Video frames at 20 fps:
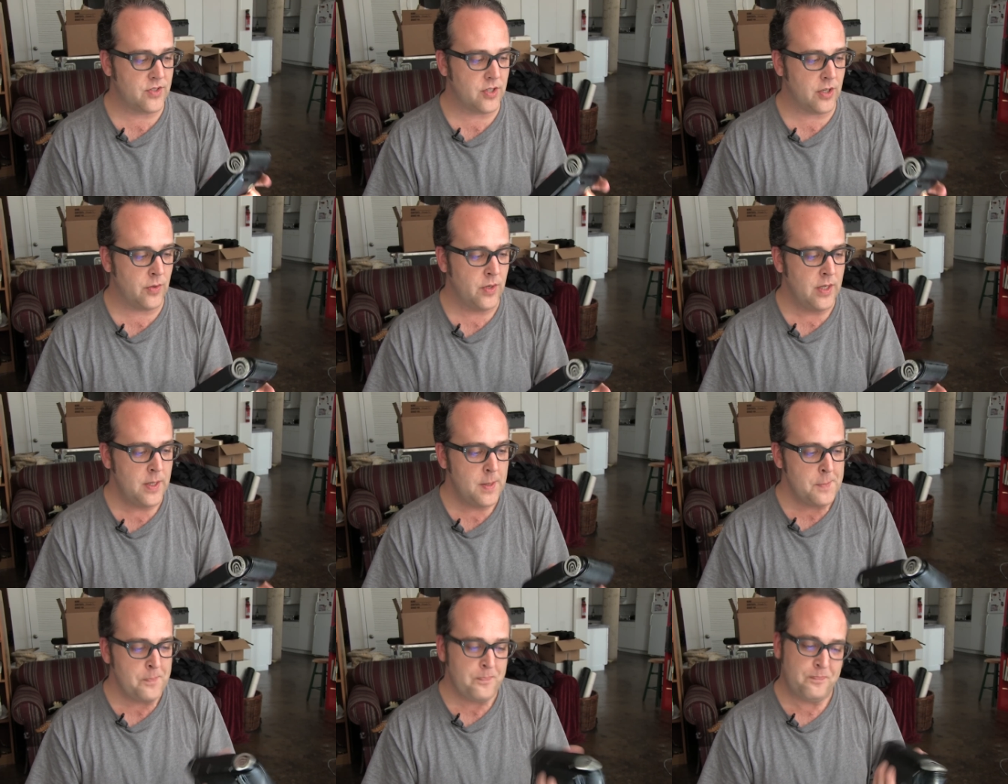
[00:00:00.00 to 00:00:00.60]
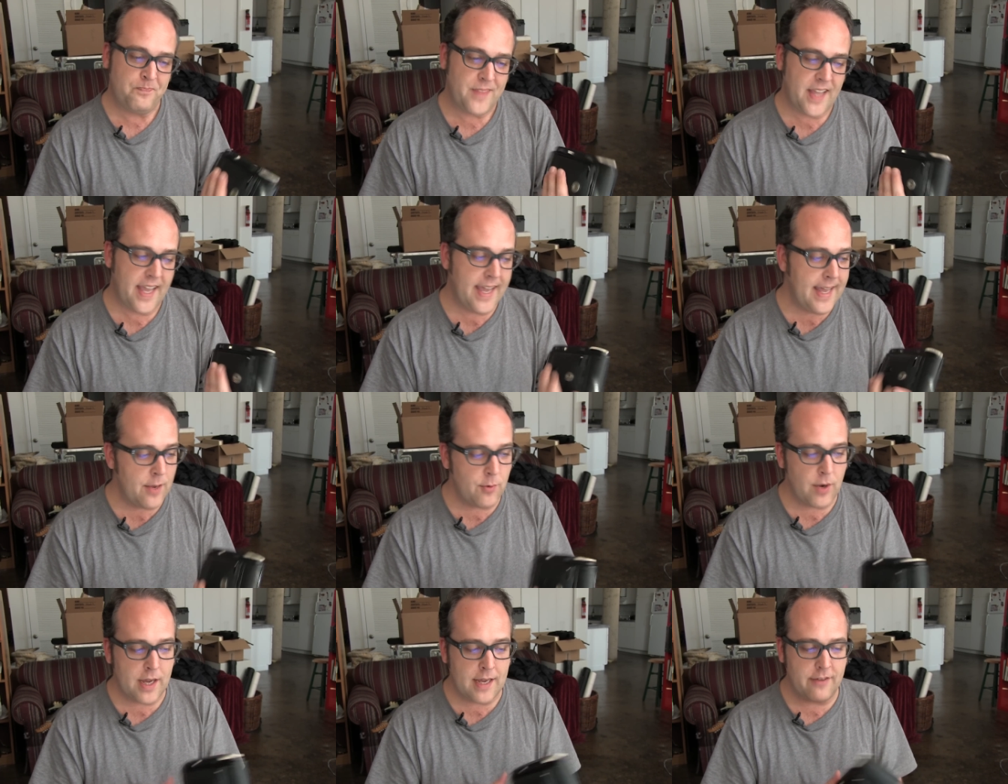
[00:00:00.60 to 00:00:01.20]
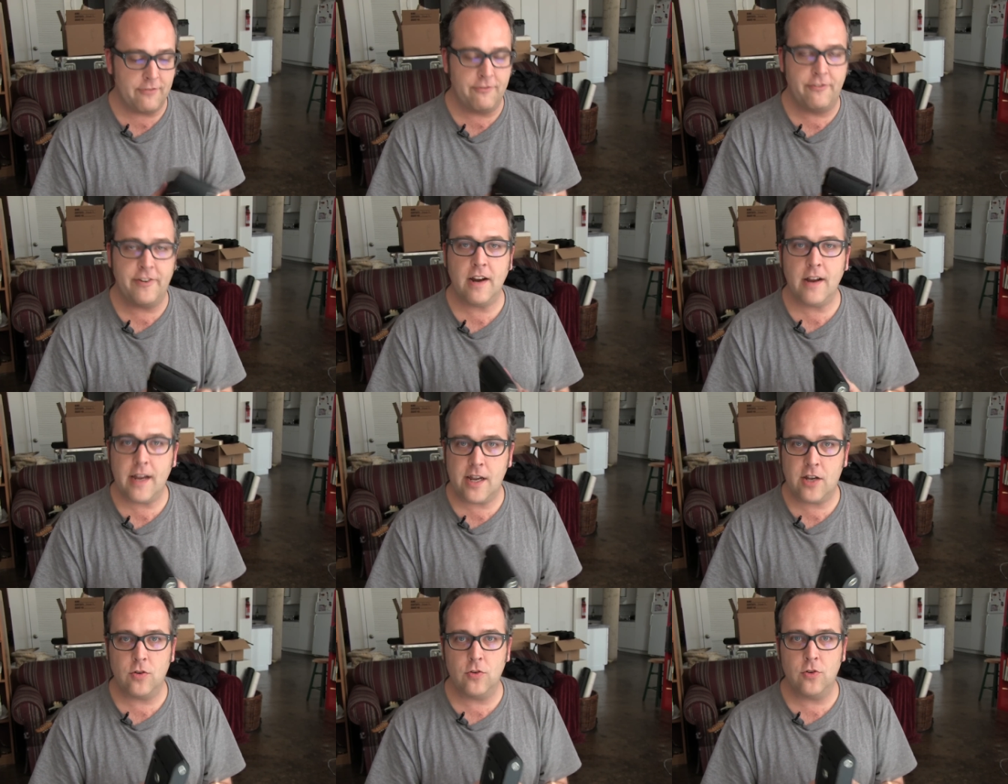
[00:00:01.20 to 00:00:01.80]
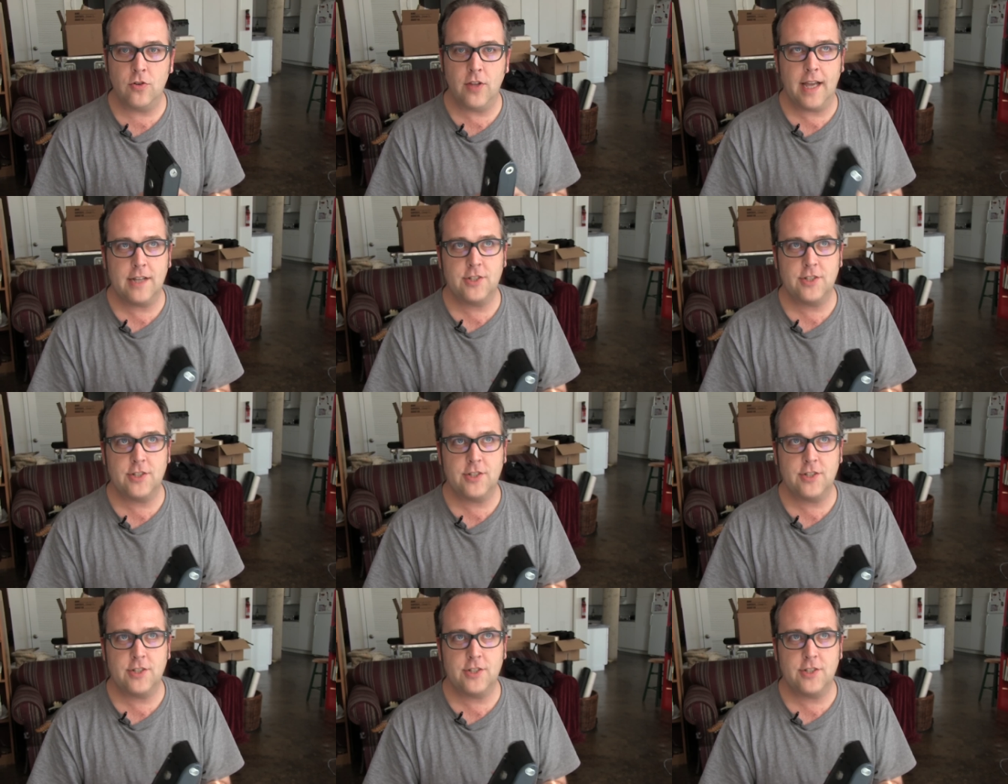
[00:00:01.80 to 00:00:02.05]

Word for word: So Anyway, very cool.